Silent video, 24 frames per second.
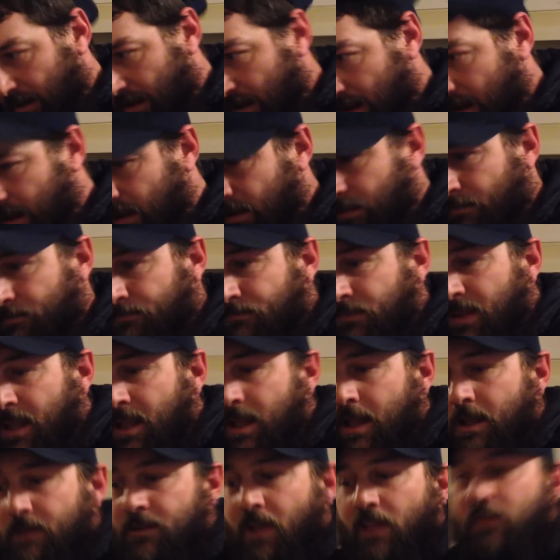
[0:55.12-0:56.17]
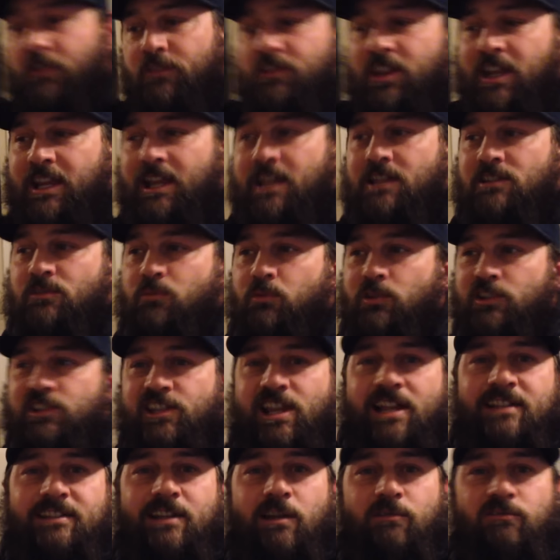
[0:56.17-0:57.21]
Um, another thing is, we're
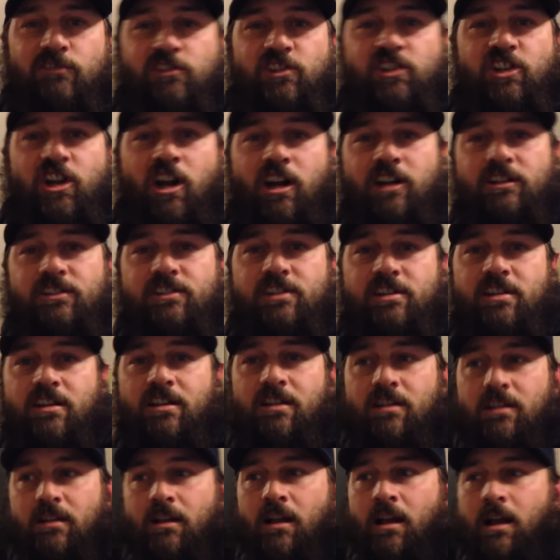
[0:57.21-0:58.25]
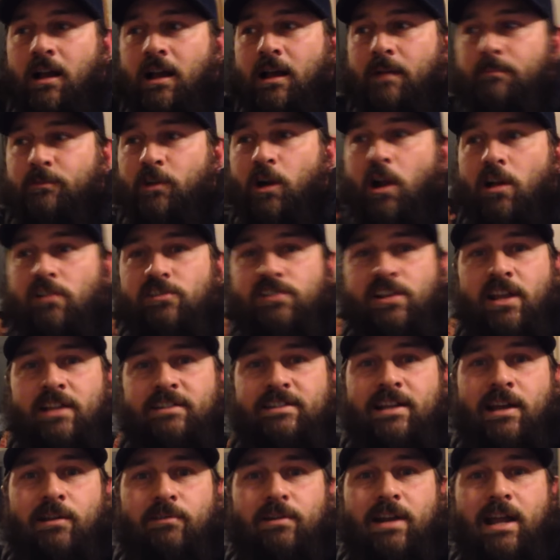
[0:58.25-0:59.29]
sent out the shirts. Um, they're all
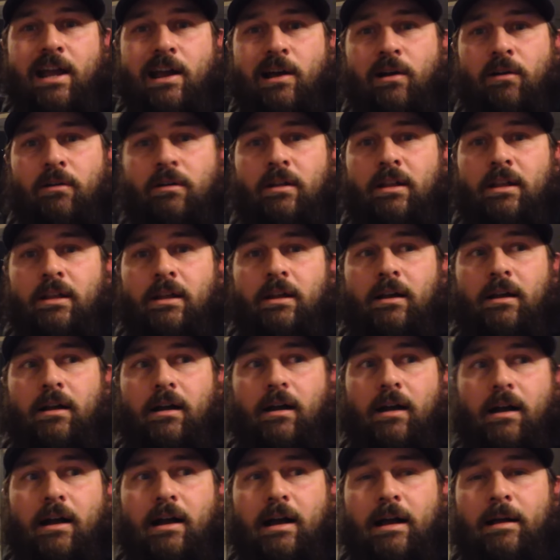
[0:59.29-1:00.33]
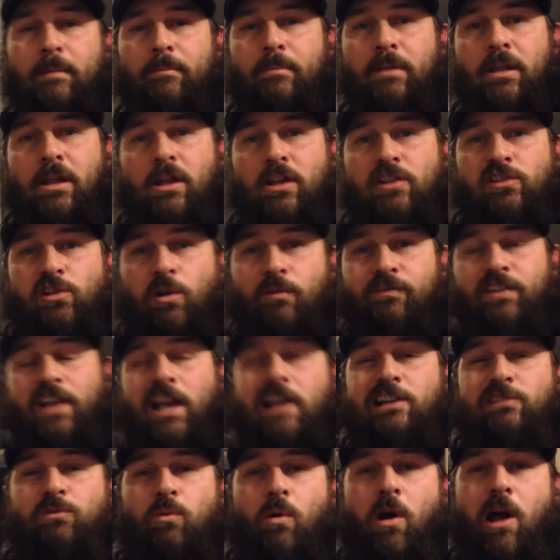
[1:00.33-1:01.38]
sent out now. Um, so if you
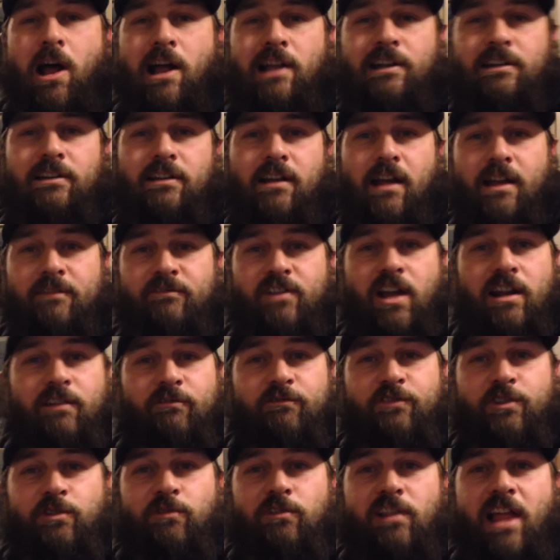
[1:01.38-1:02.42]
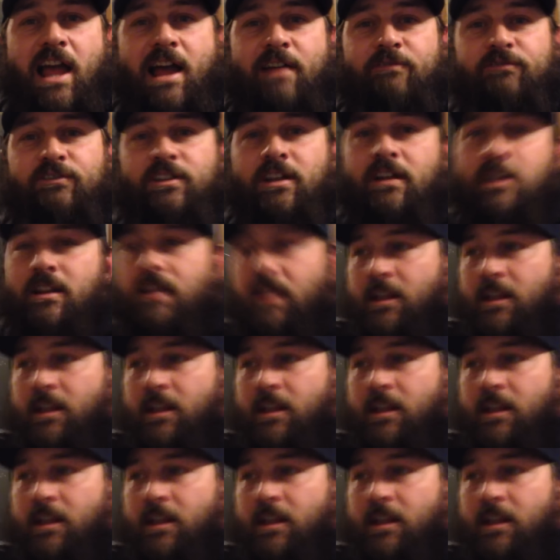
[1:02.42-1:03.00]
guys want, I've got a few left.